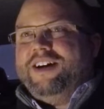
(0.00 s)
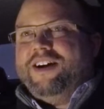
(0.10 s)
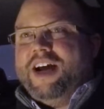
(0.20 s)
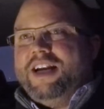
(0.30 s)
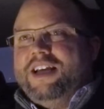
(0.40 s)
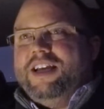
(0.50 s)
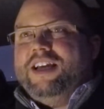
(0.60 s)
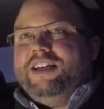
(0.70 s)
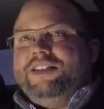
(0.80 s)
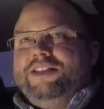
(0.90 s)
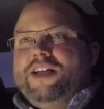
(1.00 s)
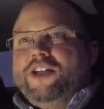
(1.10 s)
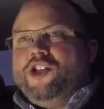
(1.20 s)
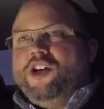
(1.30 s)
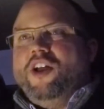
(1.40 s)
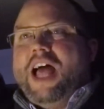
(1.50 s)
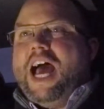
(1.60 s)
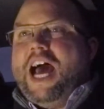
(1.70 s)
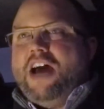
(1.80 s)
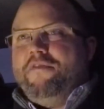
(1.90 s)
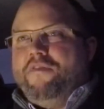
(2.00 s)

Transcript: All right, digital ad